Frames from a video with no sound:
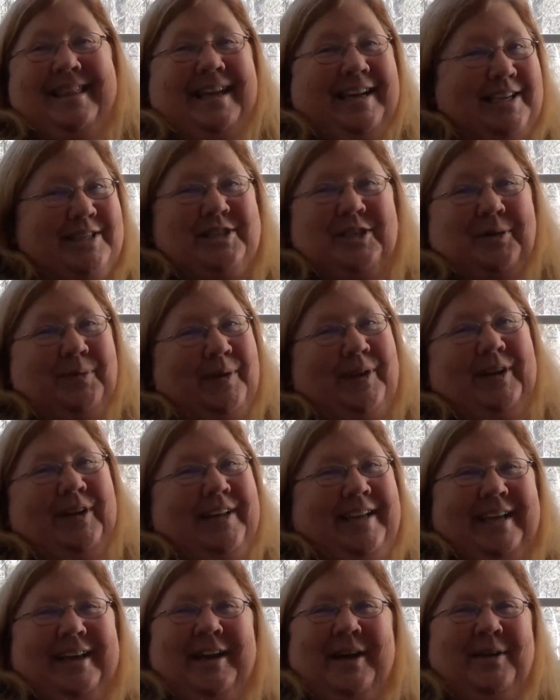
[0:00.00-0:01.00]
think it's a
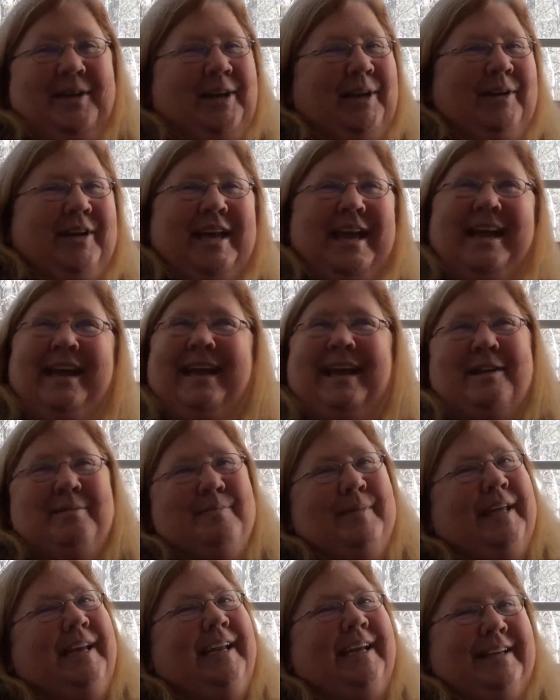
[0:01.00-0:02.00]
really, you know, you can't
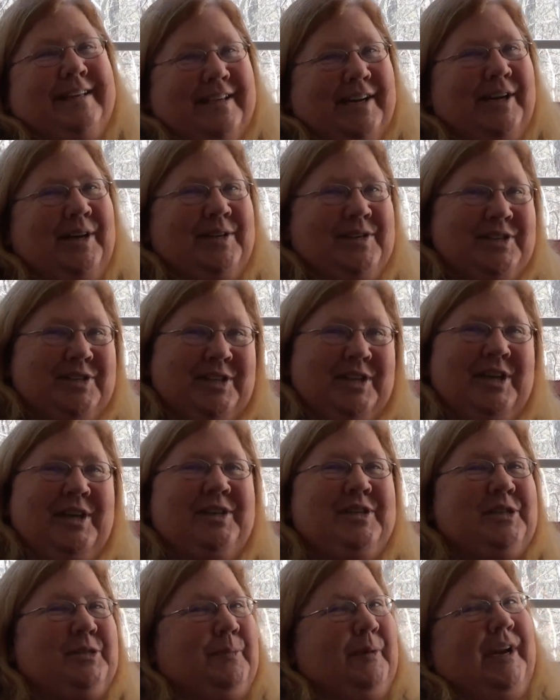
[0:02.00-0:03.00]
get many adults
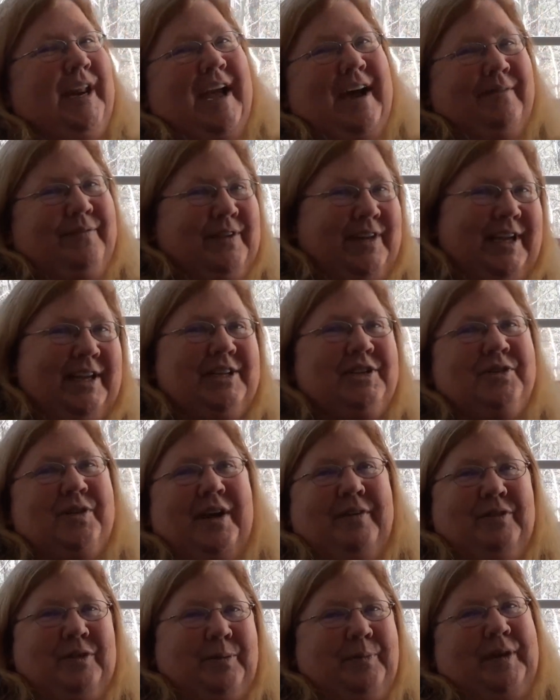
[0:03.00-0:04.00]
to spend half a day to
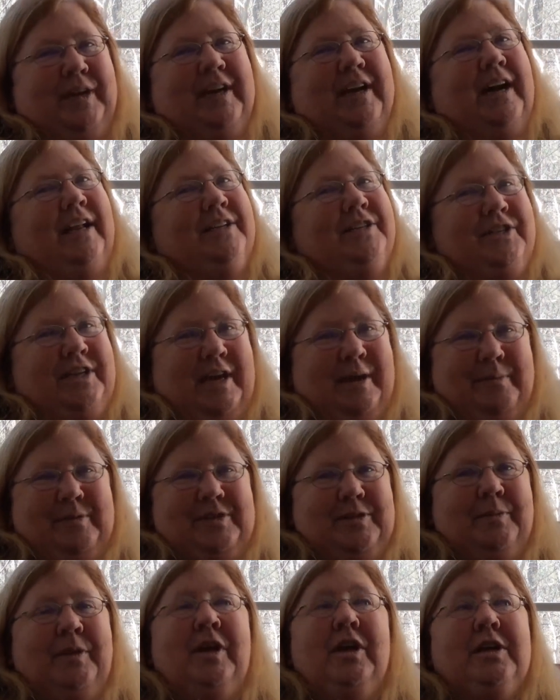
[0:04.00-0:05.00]
drive to a big college
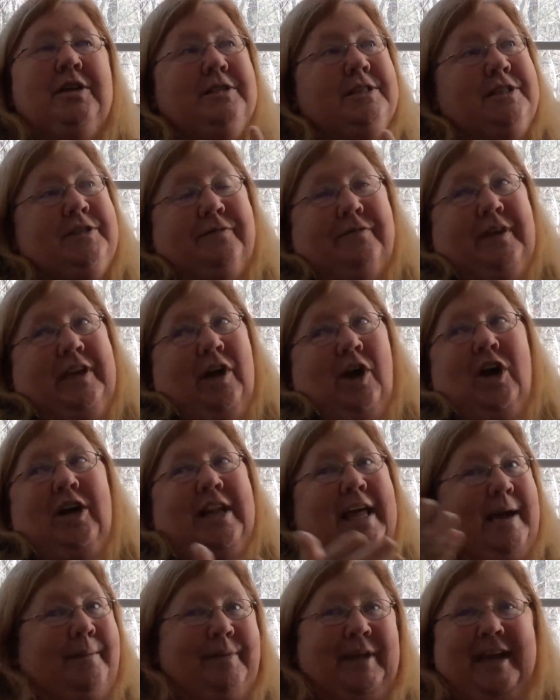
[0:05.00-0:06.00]
campus because it's a VR
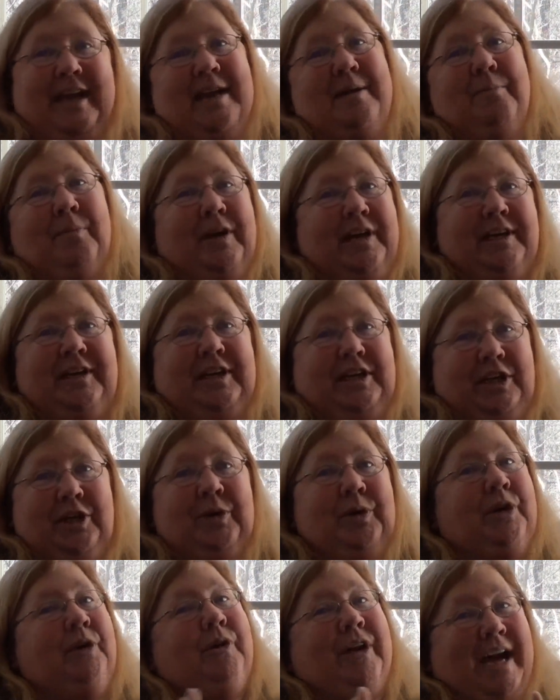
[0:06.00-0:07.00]
lab. They can't bring it to
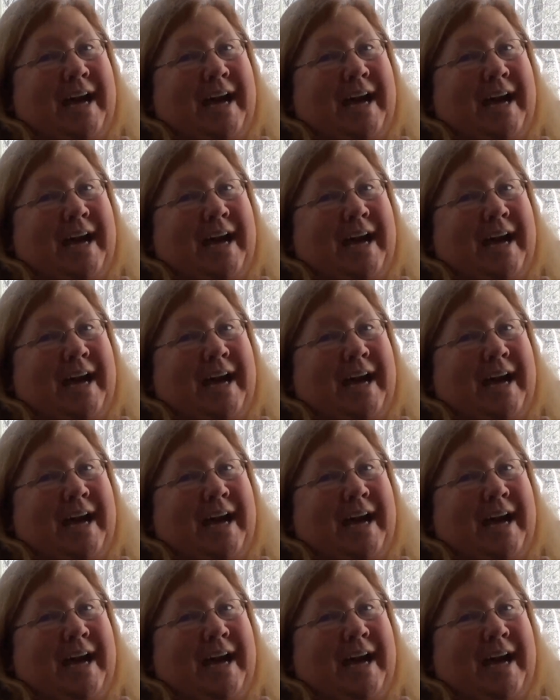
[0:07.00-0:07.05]
you. You've